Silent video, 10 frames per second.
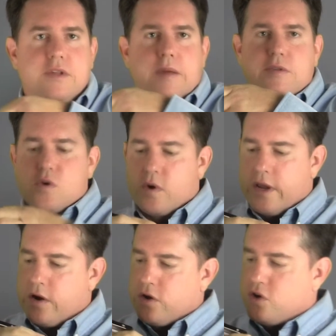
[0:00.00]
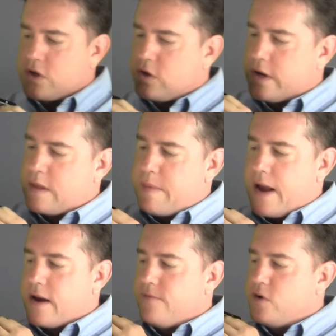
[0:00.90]
story here. You just look at the
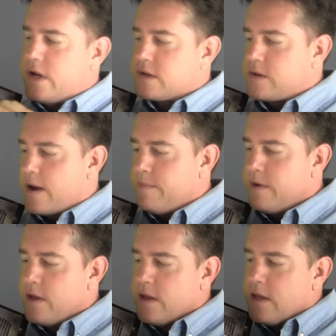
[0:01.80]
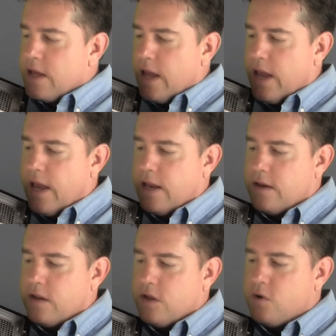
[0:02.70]
back of your desktop and
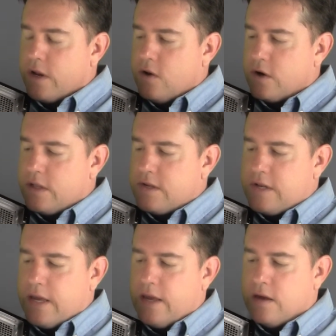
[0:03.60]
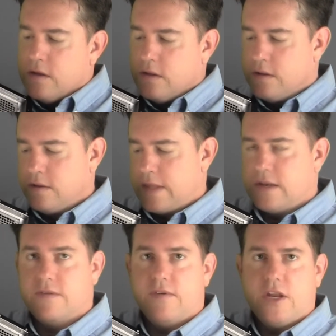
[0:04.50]
you can look to see
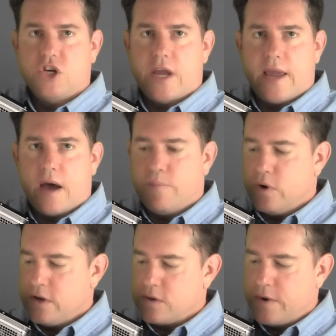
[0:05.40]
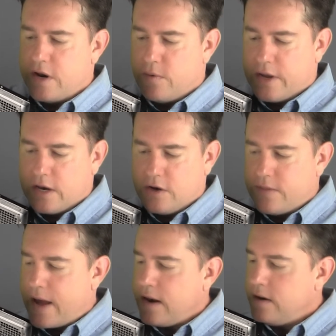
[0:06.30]
that's a VGA output, so we know we can do
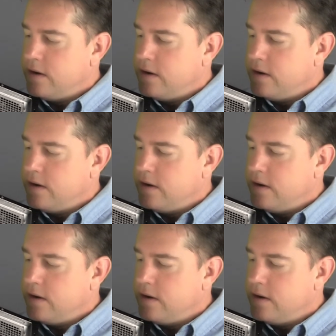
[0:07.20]
that.